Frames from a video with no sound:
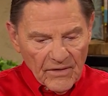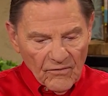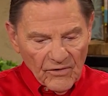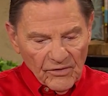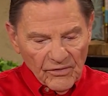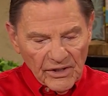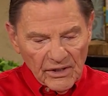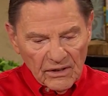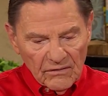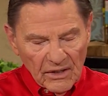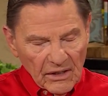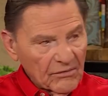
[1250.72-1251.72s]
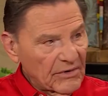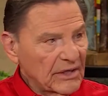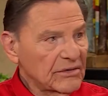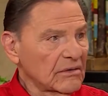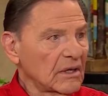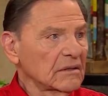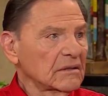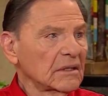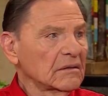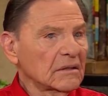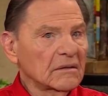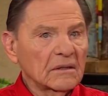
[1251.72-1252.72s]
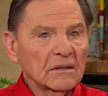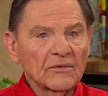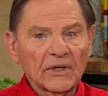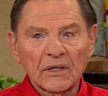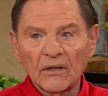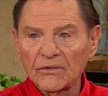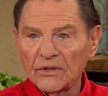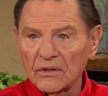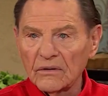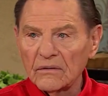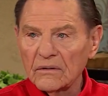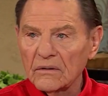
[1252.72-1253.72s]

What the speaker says: we were at a restaurant that we go to.